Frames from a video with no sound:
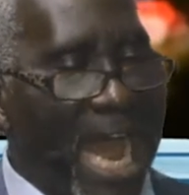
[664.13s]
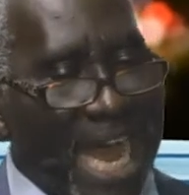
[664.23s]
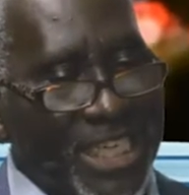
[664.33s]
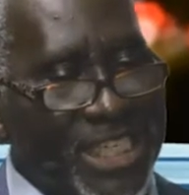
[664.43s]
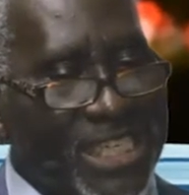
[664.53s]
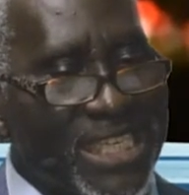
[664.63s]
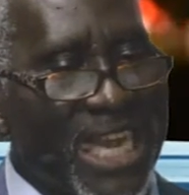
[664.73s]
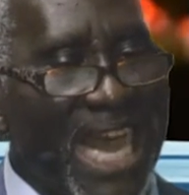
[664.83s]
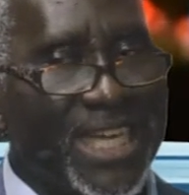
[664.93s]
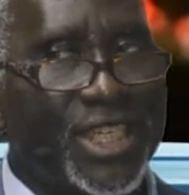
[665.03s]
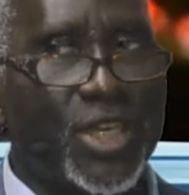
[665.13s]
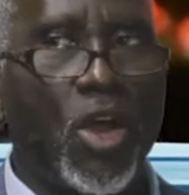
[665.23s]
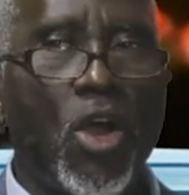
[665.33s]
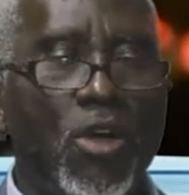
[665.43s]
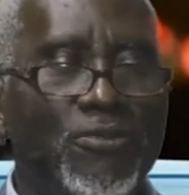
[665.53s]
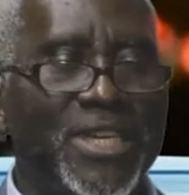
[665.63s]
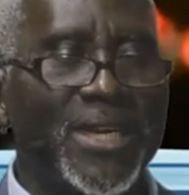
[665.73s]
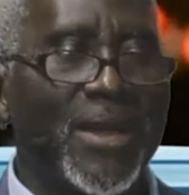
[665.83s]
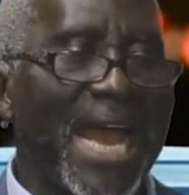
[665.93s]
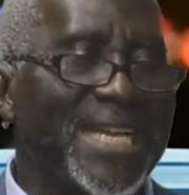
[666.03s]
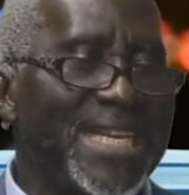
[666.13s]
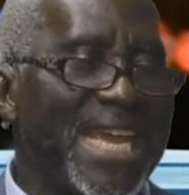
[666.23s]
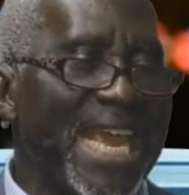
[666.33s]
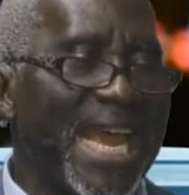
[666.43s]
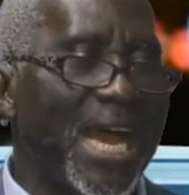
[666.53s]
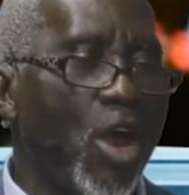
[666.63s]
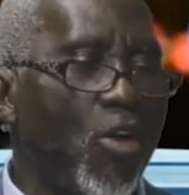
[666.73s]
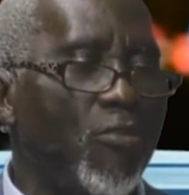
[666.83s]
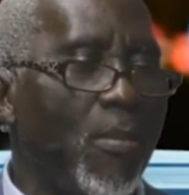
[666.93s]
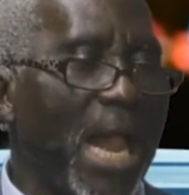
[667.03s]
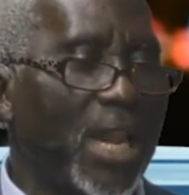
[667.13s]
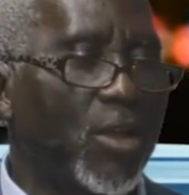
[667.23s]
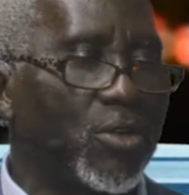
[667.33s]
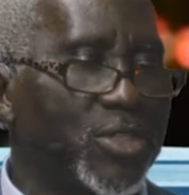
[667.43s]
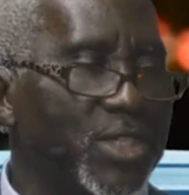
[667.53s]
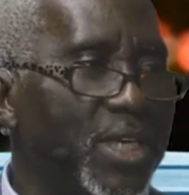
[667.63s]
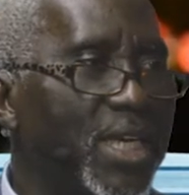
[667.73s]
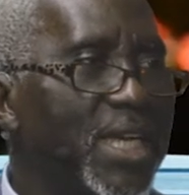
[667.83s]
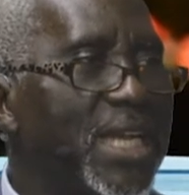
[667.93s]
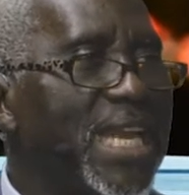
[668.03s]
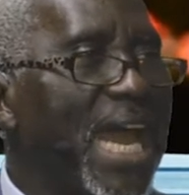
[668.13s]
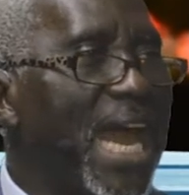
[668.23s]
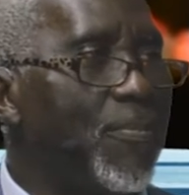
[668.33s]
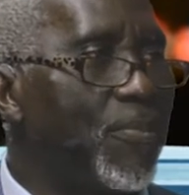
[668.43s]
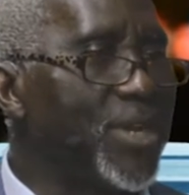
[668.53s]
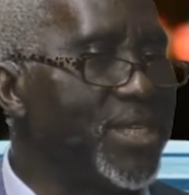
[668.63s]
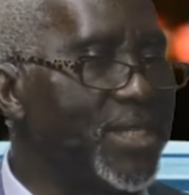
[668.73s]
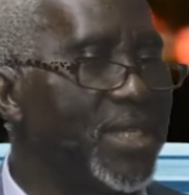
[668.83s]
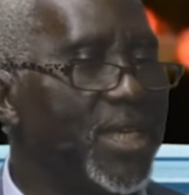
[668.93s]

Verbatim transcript: and slashed off the right ear of Malchus the high priest's